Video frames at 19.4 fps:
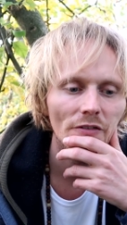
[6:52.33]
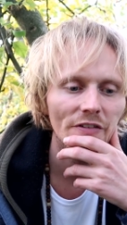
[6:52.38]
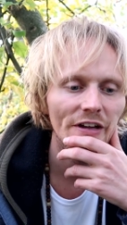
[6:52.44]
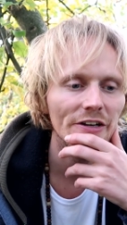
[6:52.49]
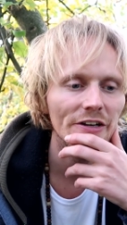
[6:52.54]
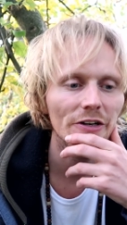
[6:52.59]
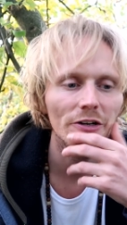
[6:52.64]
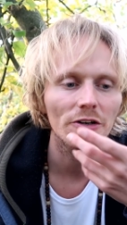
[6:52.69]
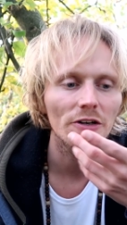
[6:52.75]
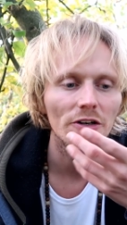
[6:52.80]

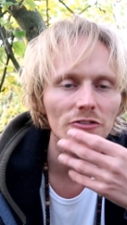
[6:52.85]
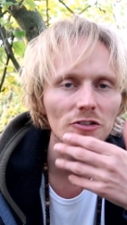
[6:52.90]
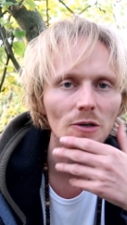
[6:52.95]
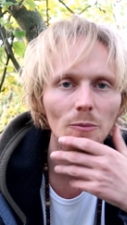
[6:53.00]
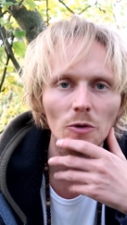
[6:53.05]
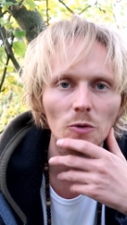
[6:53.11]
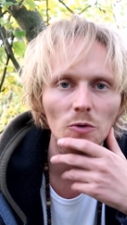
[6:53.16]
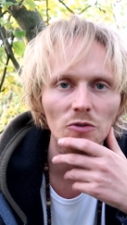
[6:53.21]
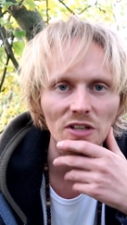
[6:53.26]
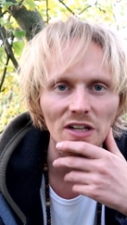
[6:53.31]
vendor or
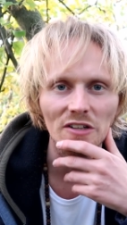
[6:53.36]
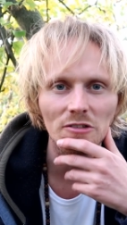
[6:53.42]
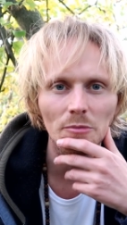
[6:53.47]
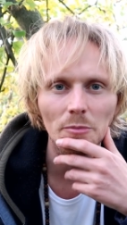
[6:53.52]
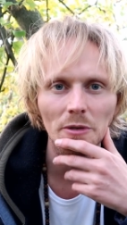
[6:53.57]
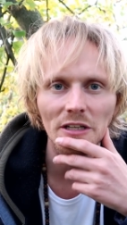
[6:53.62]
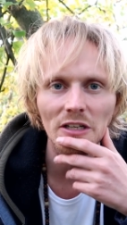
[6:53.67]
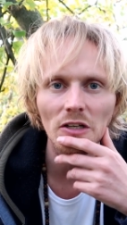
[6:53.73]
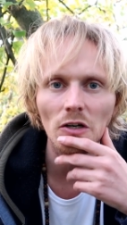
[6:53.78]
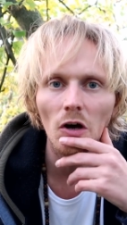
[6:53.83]
someone who sells
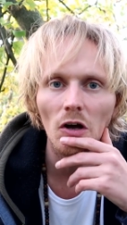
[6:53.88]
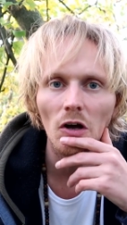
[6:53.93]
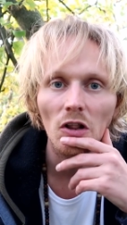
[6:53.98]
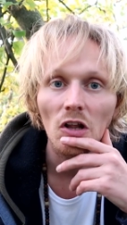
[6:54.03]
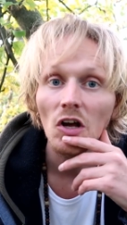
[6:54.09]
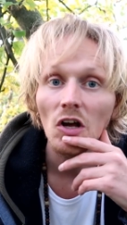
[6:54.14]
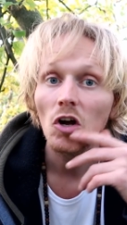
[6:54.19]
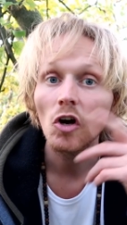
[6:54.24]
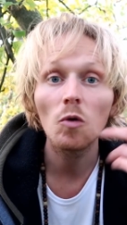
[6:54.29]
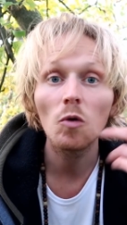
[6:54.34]
CBD oil,
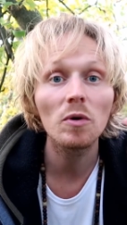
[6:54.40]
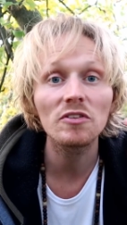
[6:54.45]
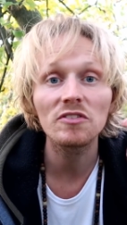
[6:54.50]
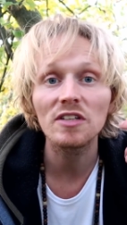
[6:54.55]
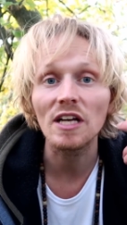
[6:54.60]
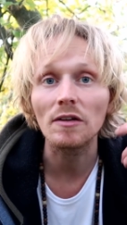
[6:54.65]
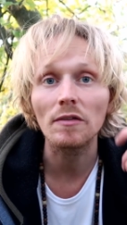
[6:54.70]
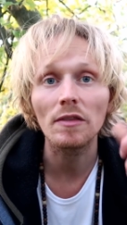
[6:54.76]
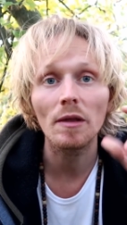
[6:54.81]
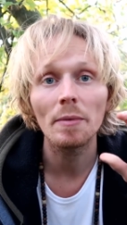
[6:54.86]
who will
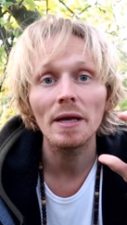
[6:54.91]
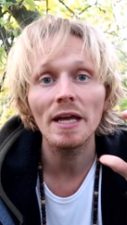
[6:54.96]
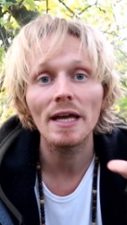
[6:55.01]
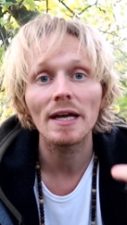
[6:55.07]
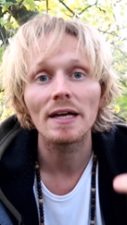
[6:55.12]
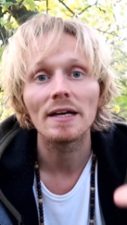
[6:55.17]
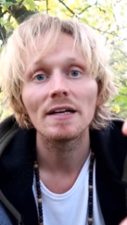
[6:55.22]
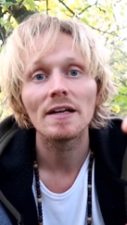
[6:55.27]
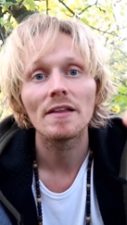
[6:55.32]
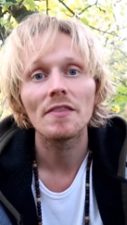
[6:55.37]
say to them,
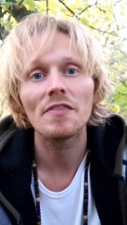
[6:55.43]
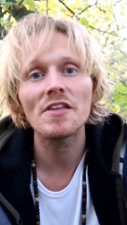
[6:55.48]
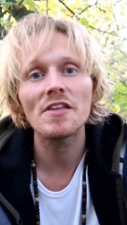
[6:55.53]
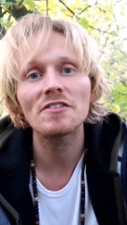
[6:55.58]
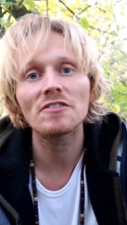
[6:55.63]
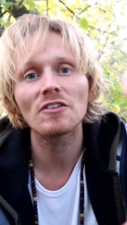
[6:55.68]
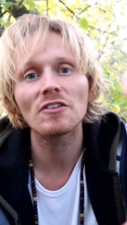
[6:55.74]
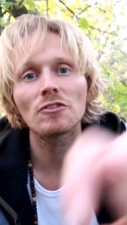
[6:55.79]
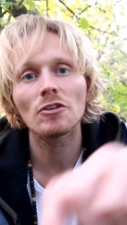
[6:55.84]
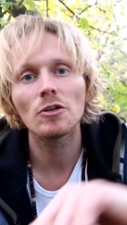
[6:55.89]
here,
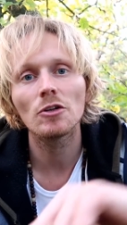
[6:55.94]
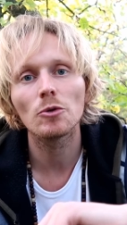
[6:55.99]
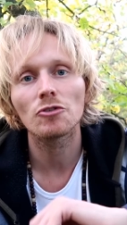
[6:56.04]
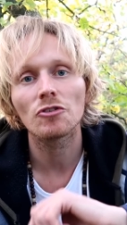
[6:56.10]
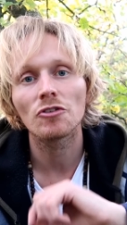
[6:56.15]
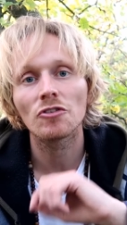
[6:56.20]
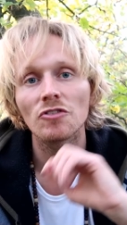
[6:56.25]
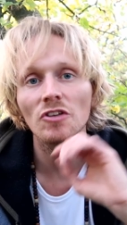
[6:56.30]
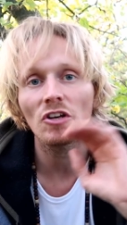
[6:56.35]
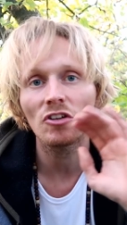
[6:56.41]
this is the
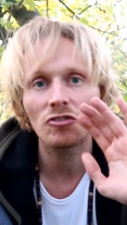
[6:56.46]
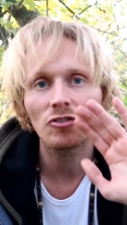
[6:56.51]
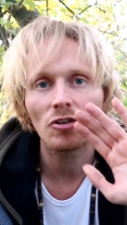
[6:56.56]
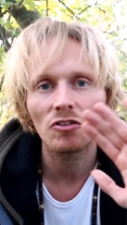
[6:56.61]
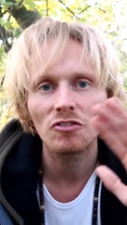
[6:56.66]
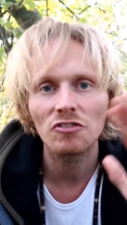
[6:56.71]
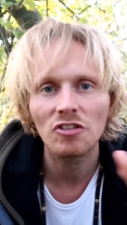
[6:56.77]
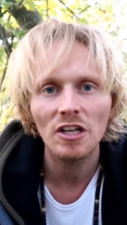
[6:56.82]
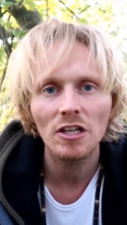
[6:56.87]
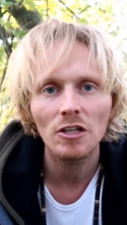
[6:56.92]
solution. Just
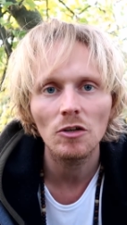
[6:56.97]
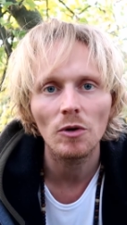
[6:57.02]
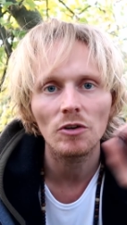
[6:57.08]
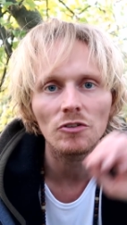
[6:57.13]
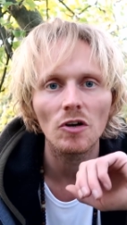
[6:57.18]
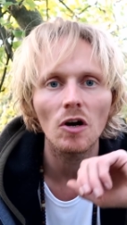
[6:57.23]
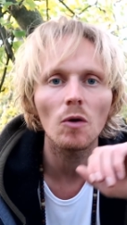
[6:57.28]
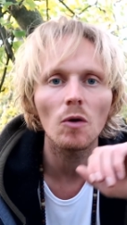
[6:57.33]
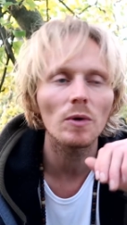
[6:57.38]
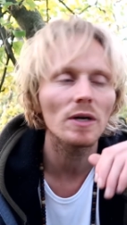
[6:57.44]
continue
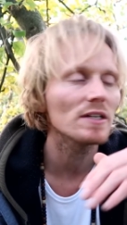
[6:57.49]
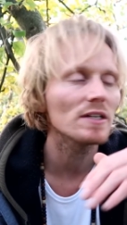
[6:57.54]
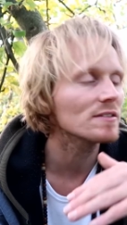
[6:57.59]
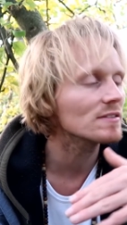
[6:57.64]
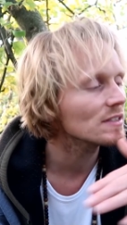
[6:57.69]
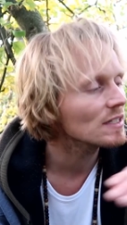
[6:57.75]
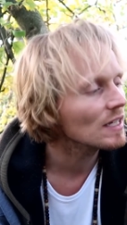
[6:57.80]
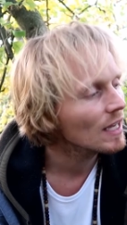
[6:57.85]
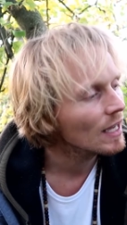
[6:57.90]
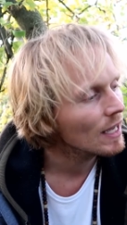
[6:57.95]
as
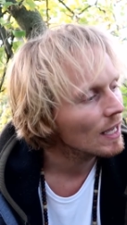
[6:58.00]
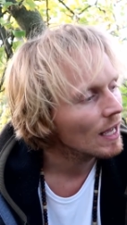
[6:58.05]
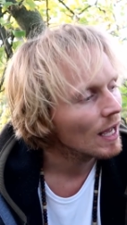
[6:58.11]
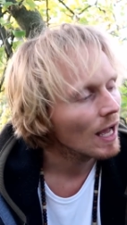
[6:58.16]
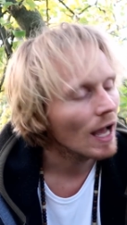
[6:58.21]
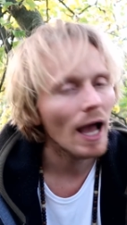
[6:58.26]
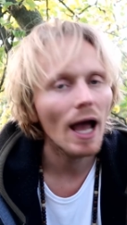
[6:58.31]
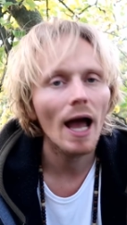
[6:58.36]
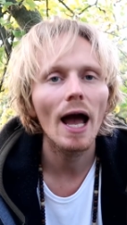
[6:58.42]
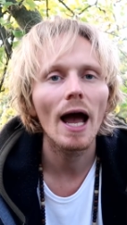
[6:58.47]
always,
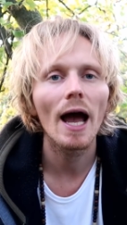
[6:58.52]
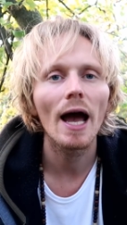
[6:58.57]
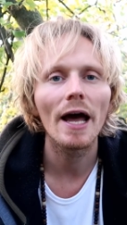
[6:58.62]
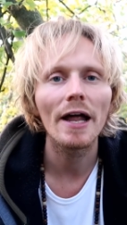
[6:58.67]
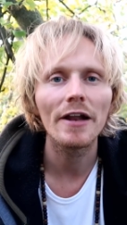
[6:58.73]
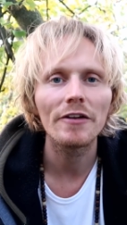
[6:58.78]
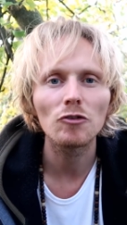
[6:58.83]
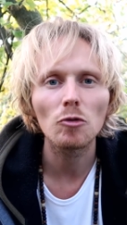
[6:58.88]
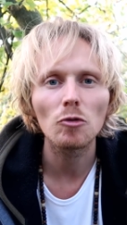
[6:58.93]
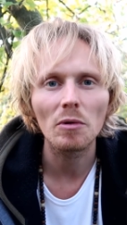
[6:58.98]

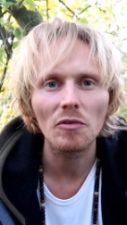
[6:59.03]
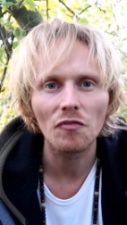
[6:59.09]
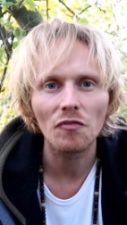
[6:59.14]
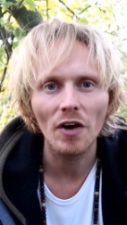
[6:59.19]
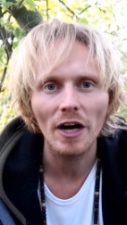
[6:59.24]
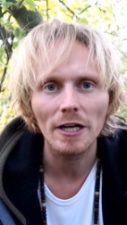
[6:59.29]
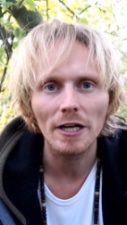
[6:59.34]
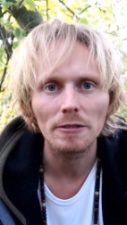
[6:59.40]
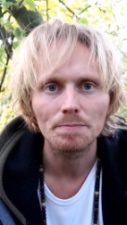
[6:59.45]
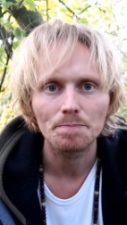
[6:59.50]
and you'll be
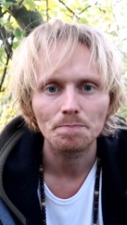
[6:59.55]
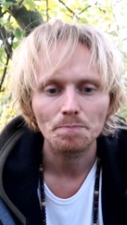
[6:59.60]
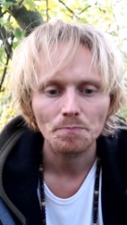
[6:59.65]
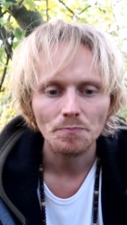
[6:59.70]
fine.